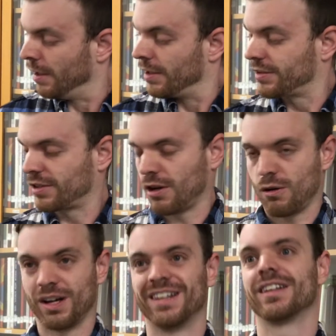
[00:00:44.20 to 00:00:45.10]
So
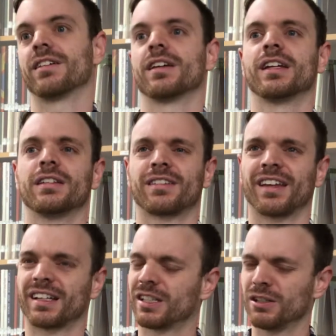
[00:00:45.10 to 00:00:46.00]
he's
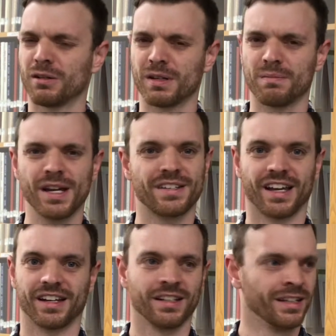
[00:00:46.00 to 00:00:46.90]
like, you know what, my
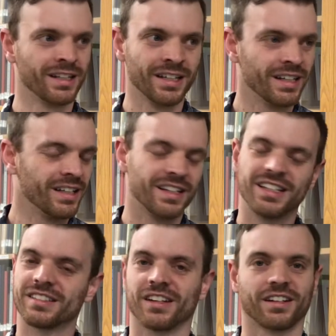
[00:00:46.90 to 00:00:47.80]
dad,
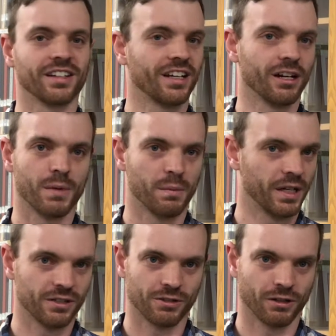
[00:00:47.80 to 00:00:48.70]
he's not going to care about
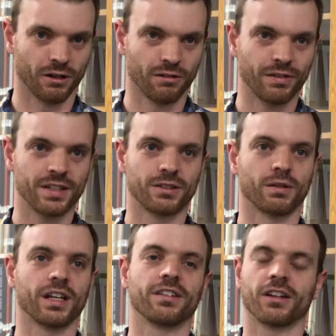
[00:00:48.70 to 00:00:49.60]
miniature golf. That's
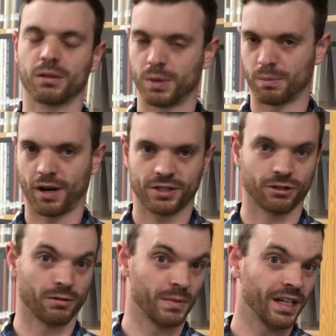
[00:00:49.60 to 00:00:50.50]
okay. He's not going to put pressure
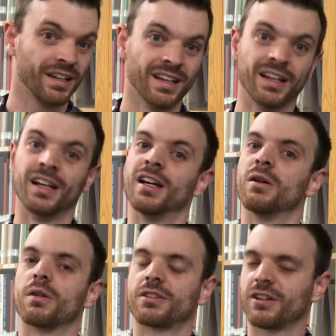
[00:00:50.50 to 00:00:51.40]
on me.
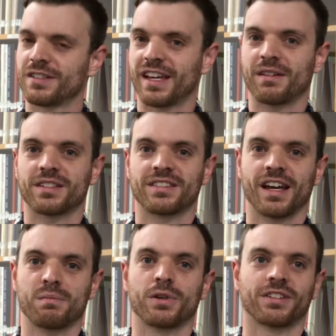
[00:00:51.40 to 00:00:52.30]
Well, it turns out his
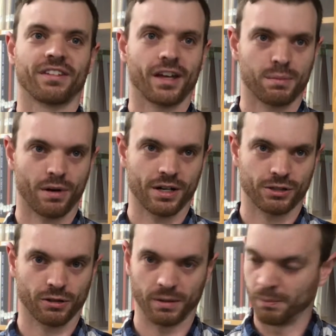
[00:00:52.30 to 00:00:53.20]
dad puts a lot of
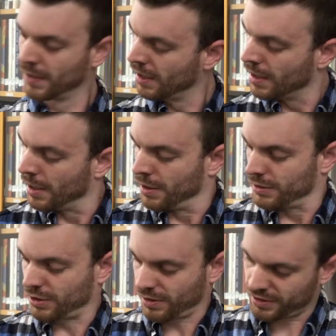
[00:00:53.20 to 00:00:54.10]
pressure on him.
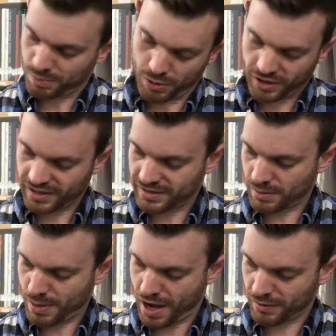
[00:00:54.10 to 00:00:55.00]
So this book is
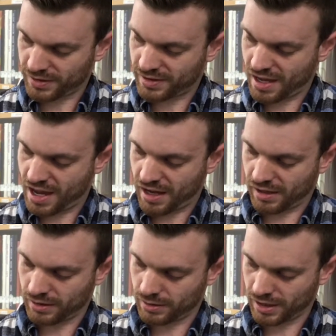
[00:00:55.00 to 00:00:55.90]
about a
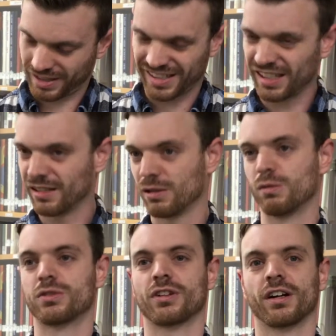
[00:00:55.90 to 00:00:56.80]
kid
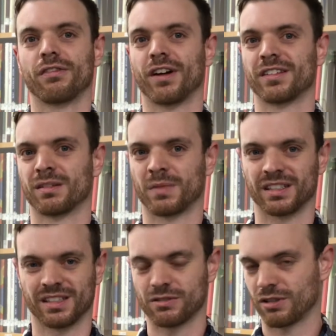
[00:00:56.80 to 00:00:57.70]
who's trying to find something
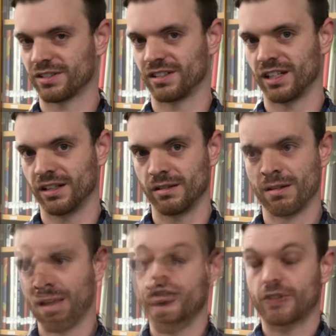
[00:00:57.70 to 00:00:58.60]
he's interested in
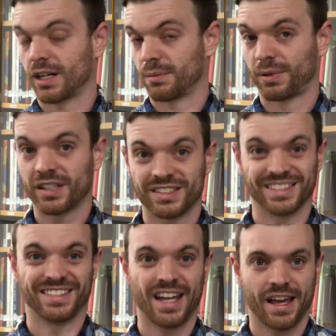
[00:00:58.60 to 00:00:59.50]
and try to please his
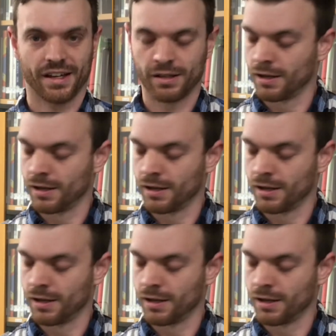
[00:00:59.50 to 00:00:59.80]
dad